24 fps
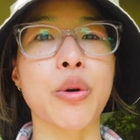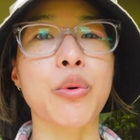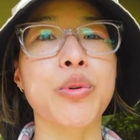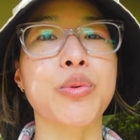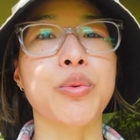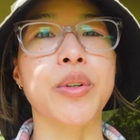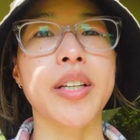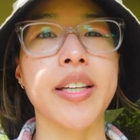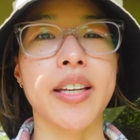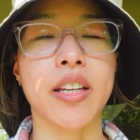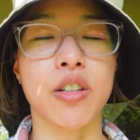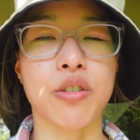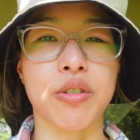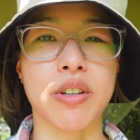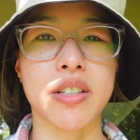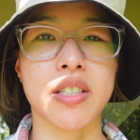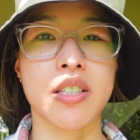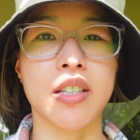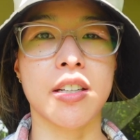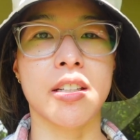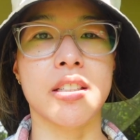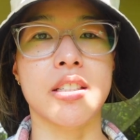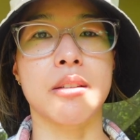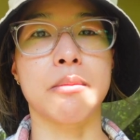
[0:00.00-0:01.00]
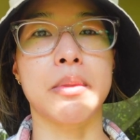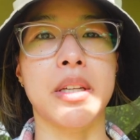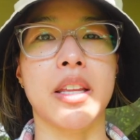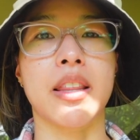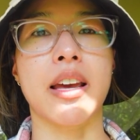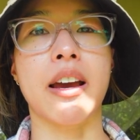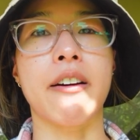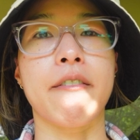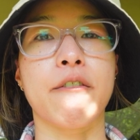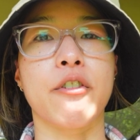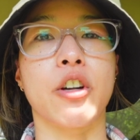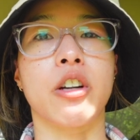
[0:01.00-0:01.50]
it was really interesting to me
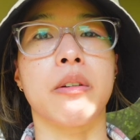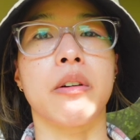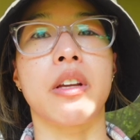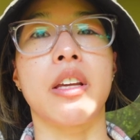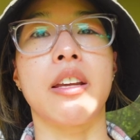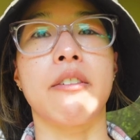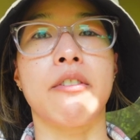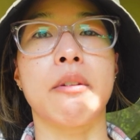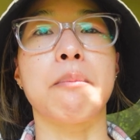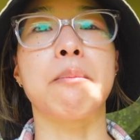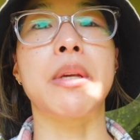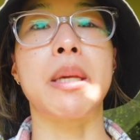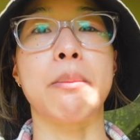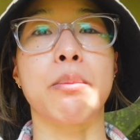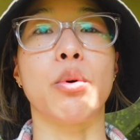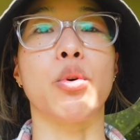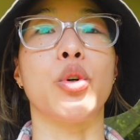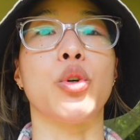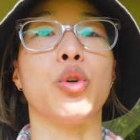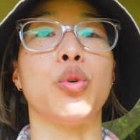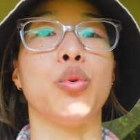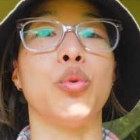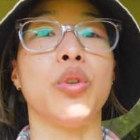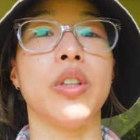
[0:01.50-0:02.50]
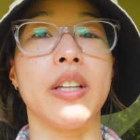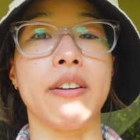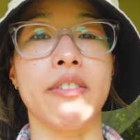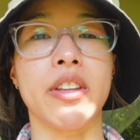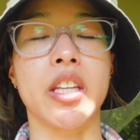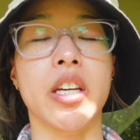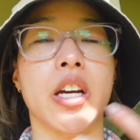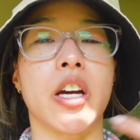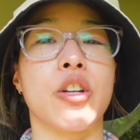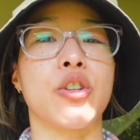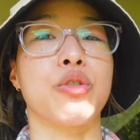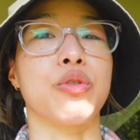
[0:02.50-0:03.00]
that for even people who live in
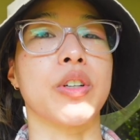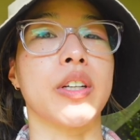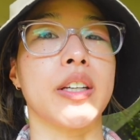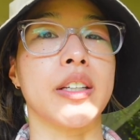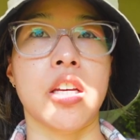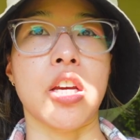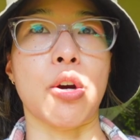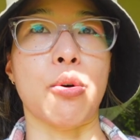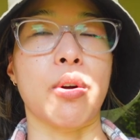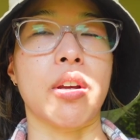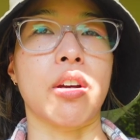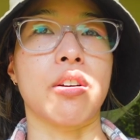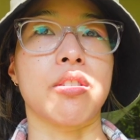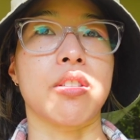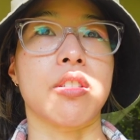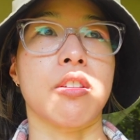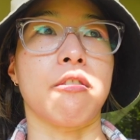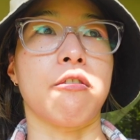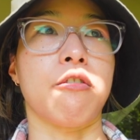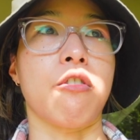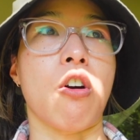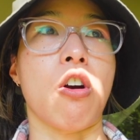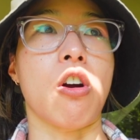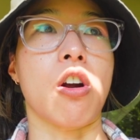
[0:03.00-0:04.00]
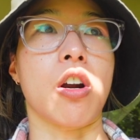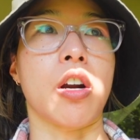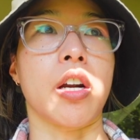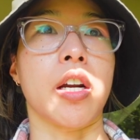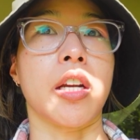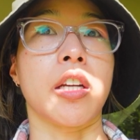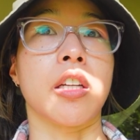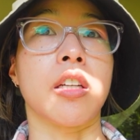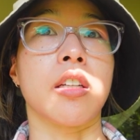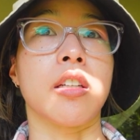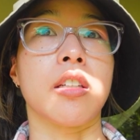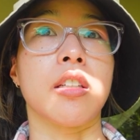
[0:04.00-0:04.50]
the country, going on
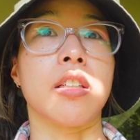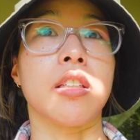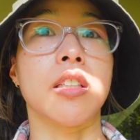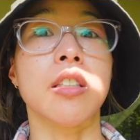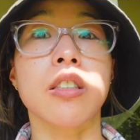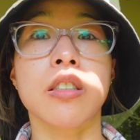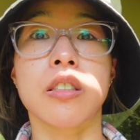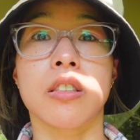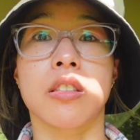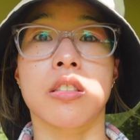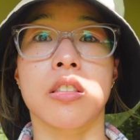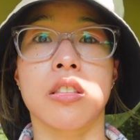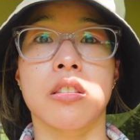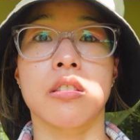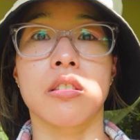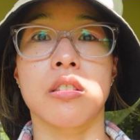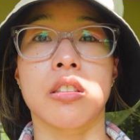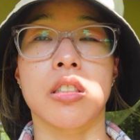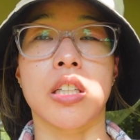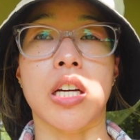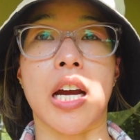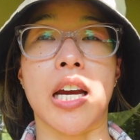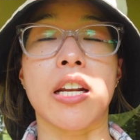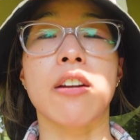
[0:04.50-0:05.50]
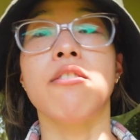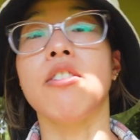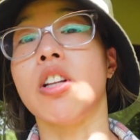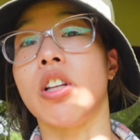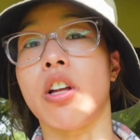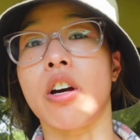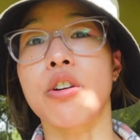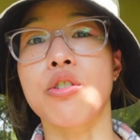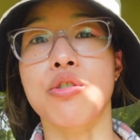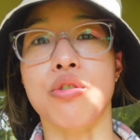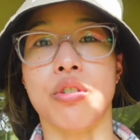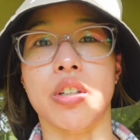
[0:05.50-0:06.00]
safari is kind of a
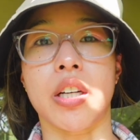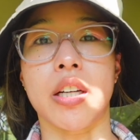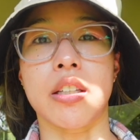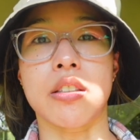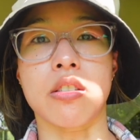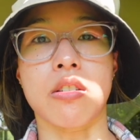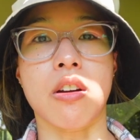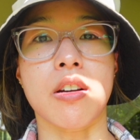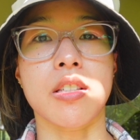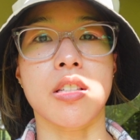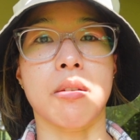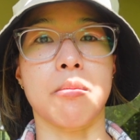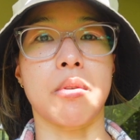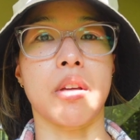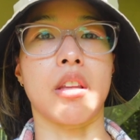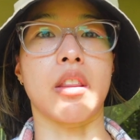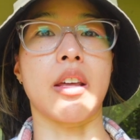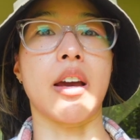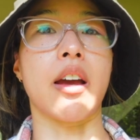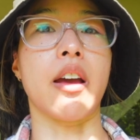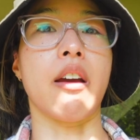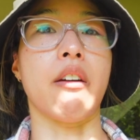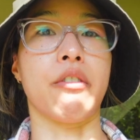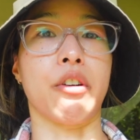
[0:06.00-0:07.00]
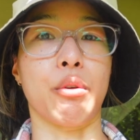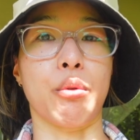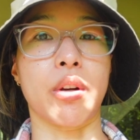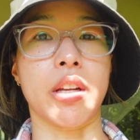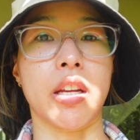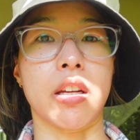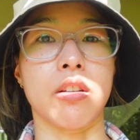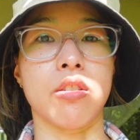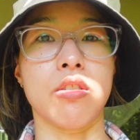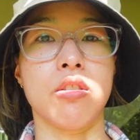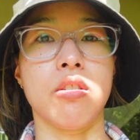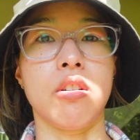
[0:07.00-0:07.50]
luxury. It's not something that everyone
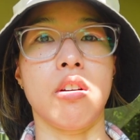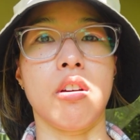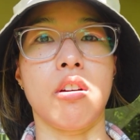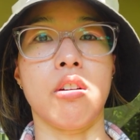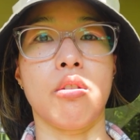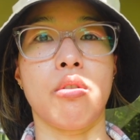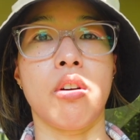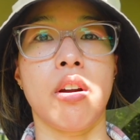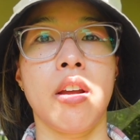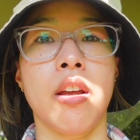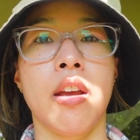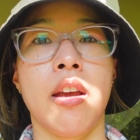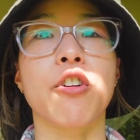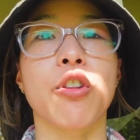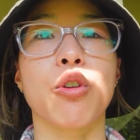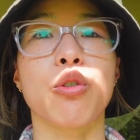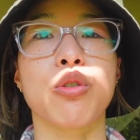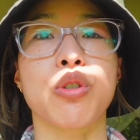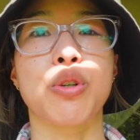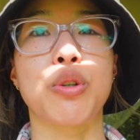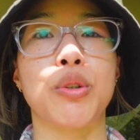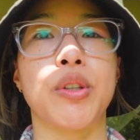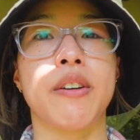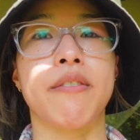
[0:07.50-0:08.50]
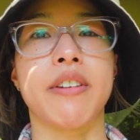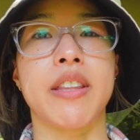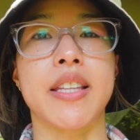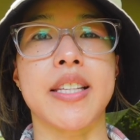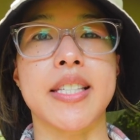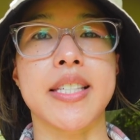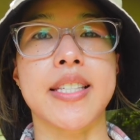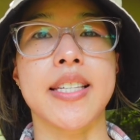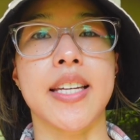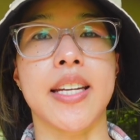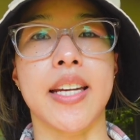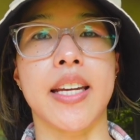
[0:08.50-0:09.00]
can do. For those who live in the
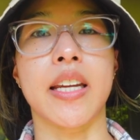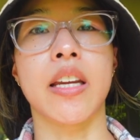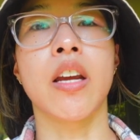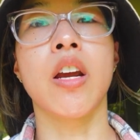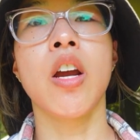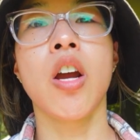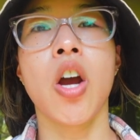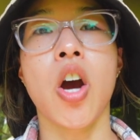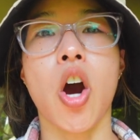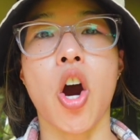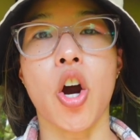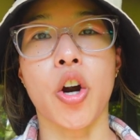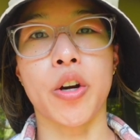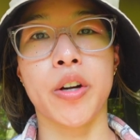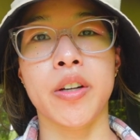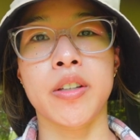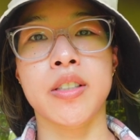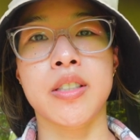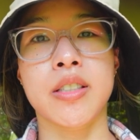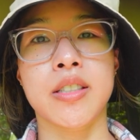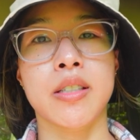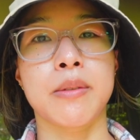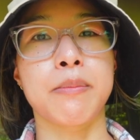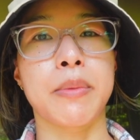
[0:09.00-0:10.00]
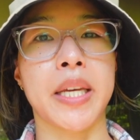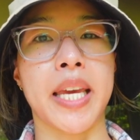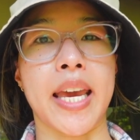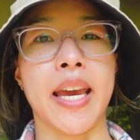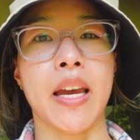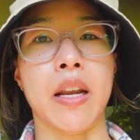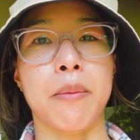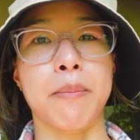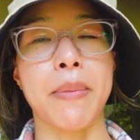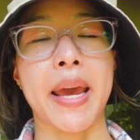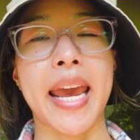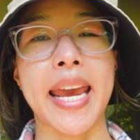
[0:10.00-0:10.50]
city, artists
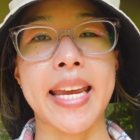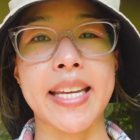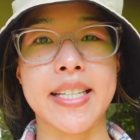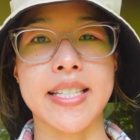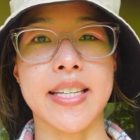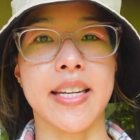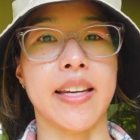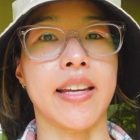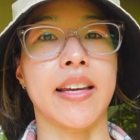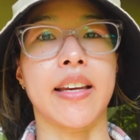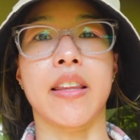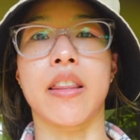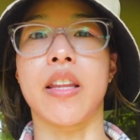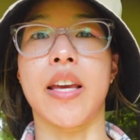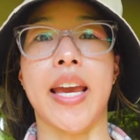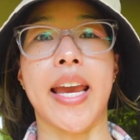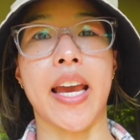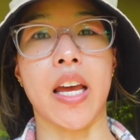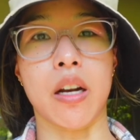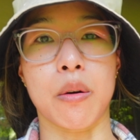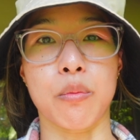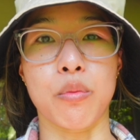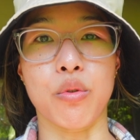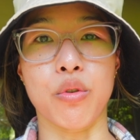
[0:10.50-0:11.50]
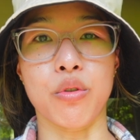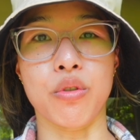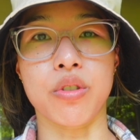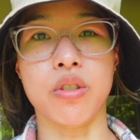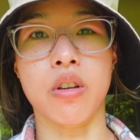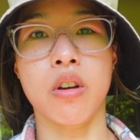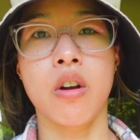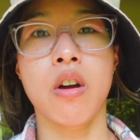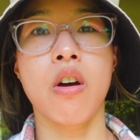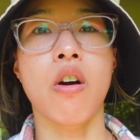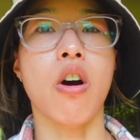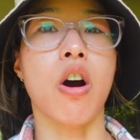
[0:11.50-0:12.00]
began painting the animals
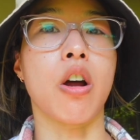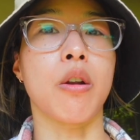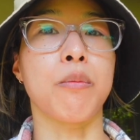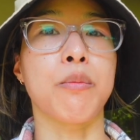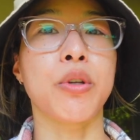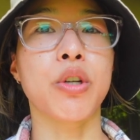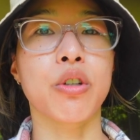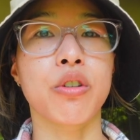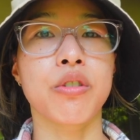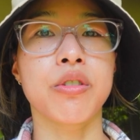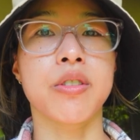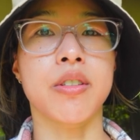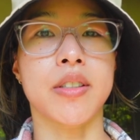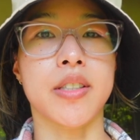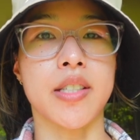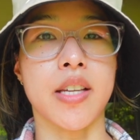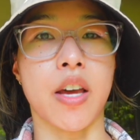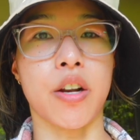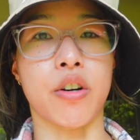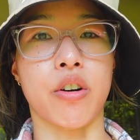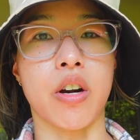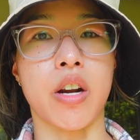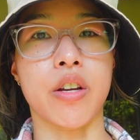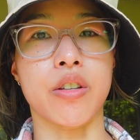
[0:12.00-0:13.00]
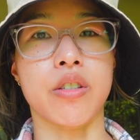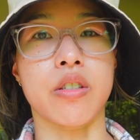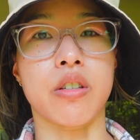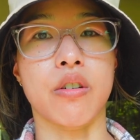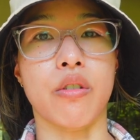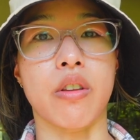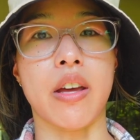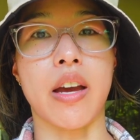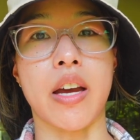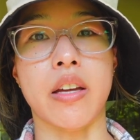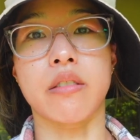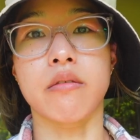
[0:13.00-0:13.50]
on murals, etc., so
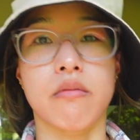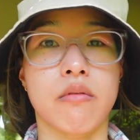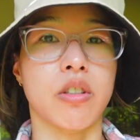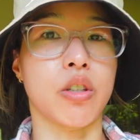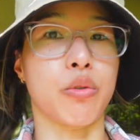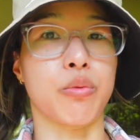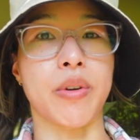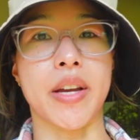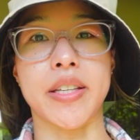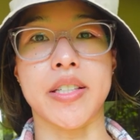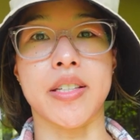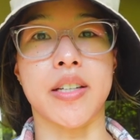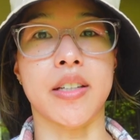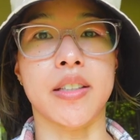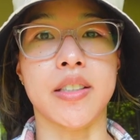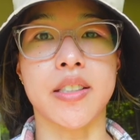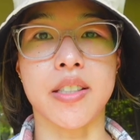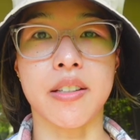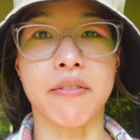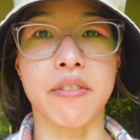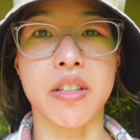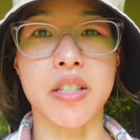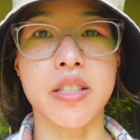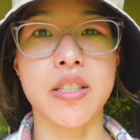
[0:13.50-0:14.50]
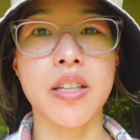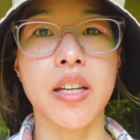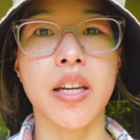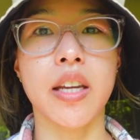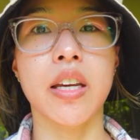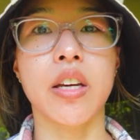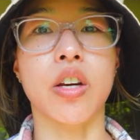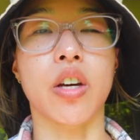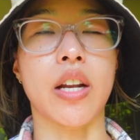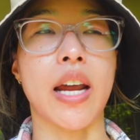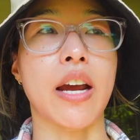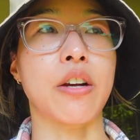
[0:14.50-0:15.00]
that the residents of the city
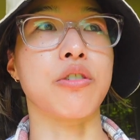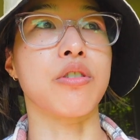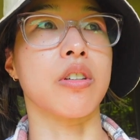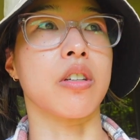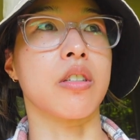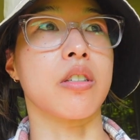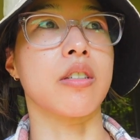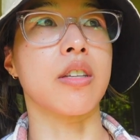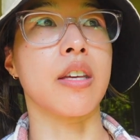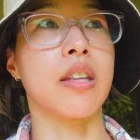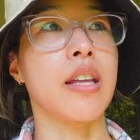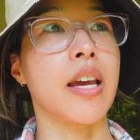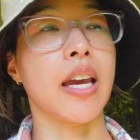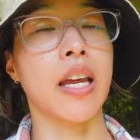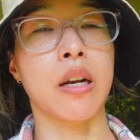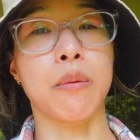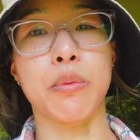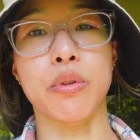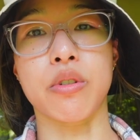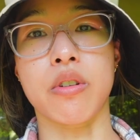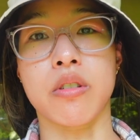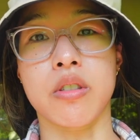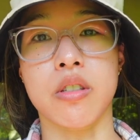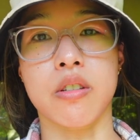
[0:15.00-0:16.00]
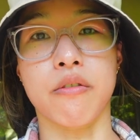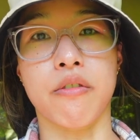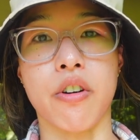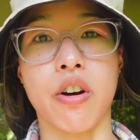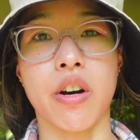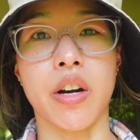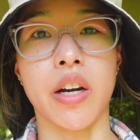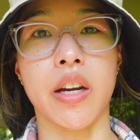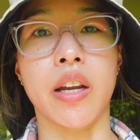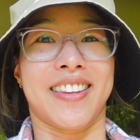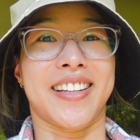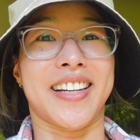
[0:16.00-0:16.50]
could actually see the animals on
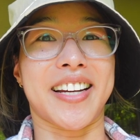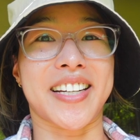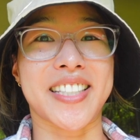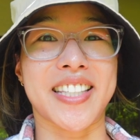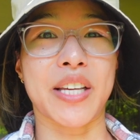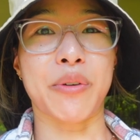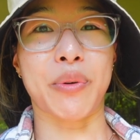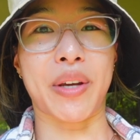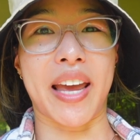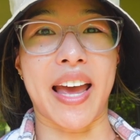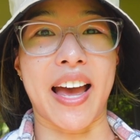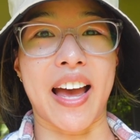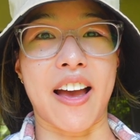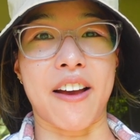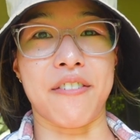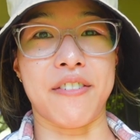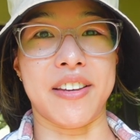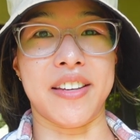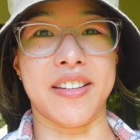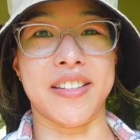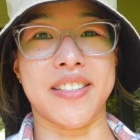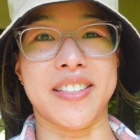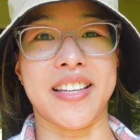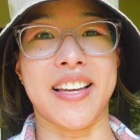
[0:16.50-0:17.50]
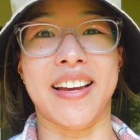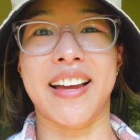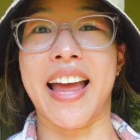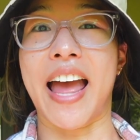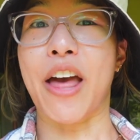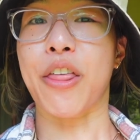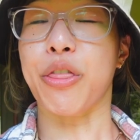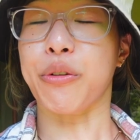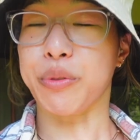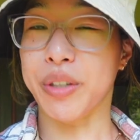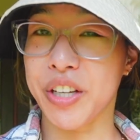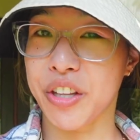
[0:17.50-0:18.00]
safari. The next thing we have is
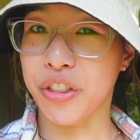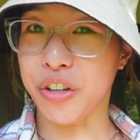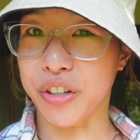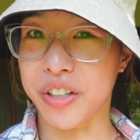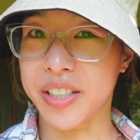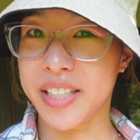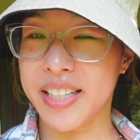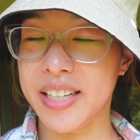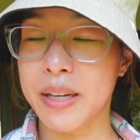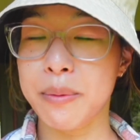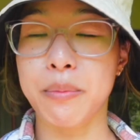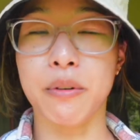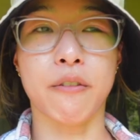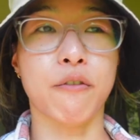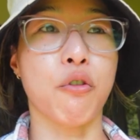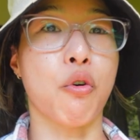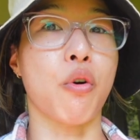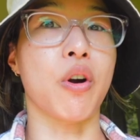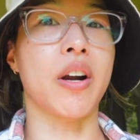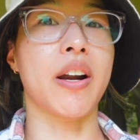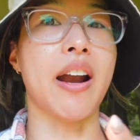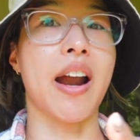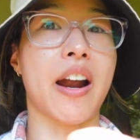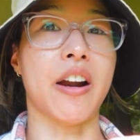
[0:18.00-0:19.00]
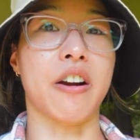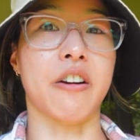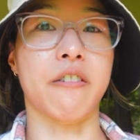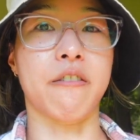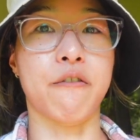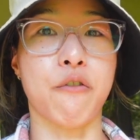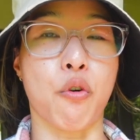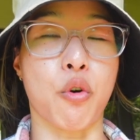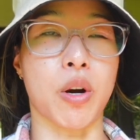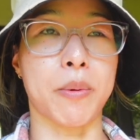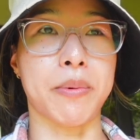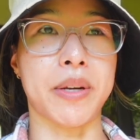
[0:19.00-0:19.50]
at 3.30 before our
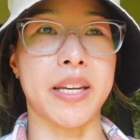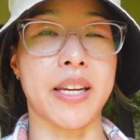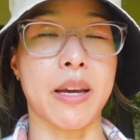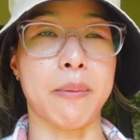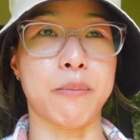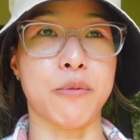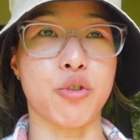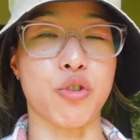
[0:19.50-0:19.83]
4 p.m.